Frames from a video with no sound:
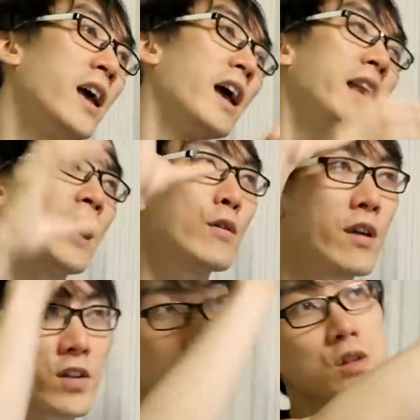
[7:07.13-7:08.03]
and now we
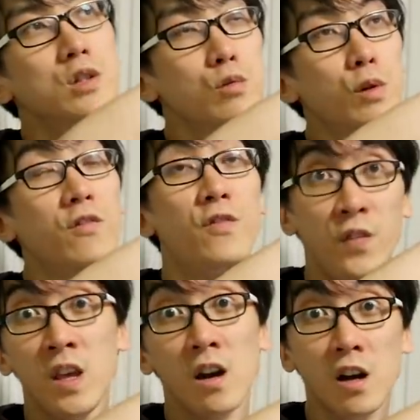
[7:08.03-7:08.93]
have a console with
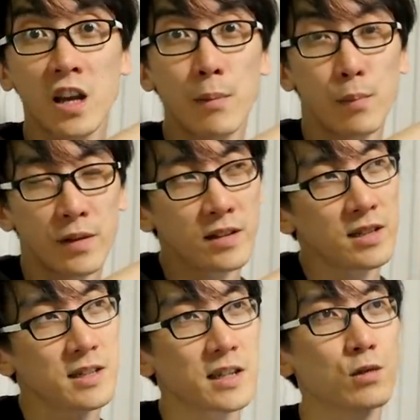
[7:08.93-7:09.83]
VR
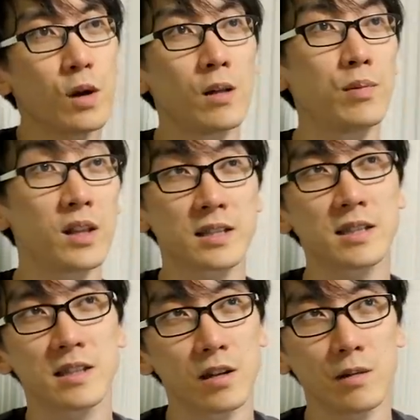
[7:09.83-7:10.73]
capabilities as well, plus
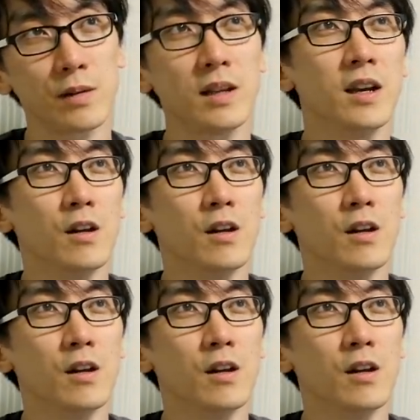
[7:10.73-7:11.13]
it's going to be,